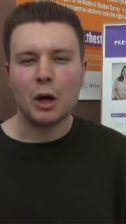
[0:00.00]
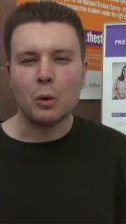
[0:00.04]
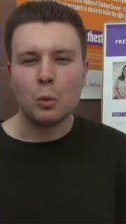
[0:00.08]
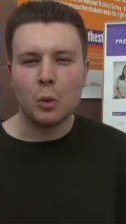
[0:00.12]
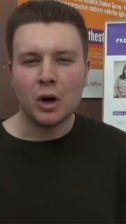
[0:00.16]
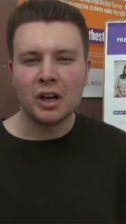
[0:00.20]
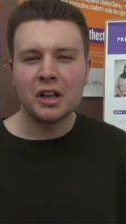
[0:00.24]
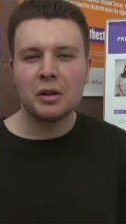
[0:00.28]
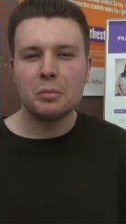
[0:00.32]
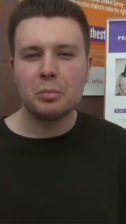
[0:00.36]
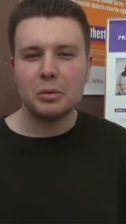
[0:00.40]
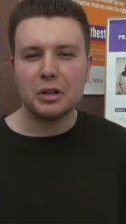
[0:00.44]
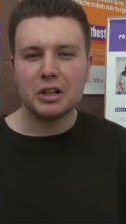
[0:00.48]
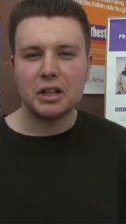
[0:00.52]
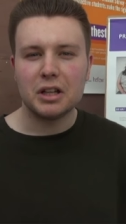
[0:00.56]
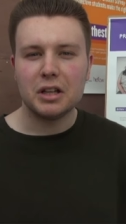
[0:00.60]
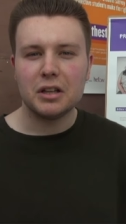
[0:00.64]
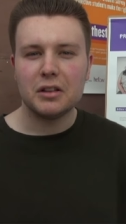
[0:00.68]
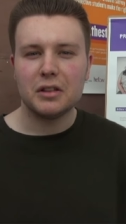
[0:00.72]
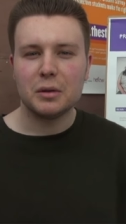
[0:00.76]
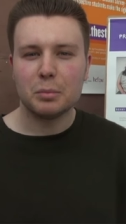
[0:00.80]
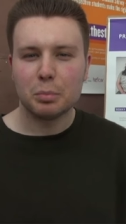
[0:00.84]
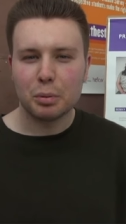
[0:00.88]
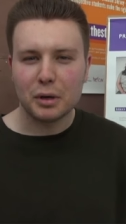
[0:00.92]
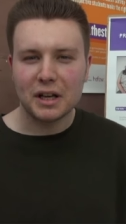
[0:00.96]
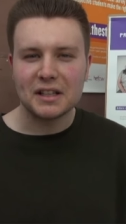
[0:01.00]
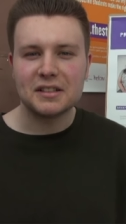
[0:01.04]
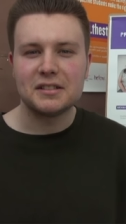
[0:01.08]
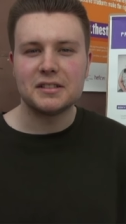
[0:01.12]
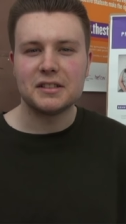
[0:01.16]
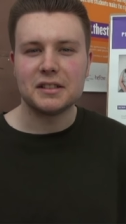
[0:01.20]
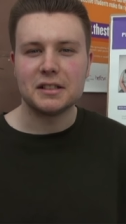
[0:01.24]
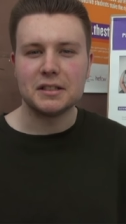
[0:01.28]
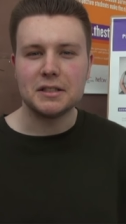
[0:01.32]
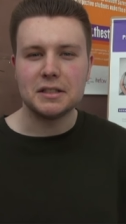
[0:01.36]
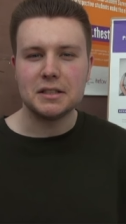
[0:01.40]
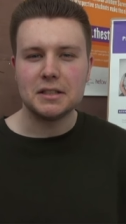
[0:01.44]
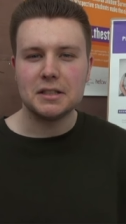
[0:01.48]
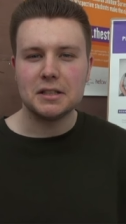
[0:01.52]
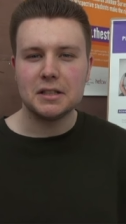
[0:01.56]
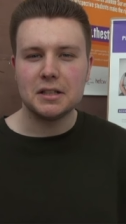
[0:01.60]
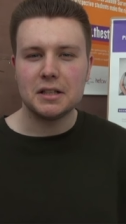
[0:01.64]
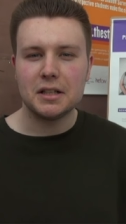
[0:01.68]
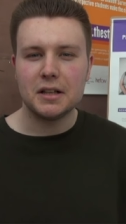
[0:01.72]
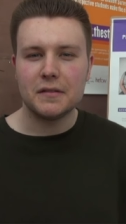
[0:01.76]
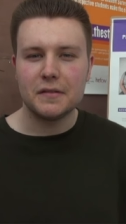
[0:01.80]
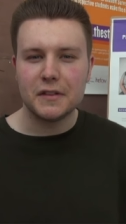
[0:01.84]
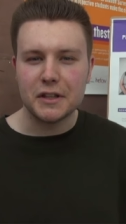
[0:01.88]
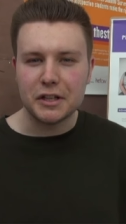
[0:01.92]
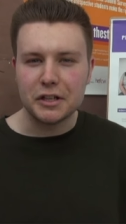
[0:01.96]
I want to be the president
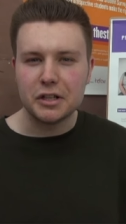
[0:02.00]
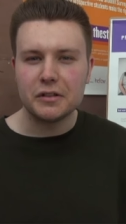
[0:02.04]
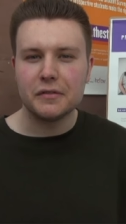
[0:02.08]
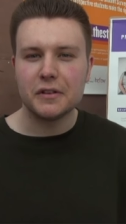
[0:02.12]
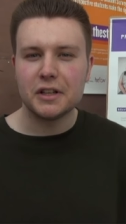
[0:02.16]
of the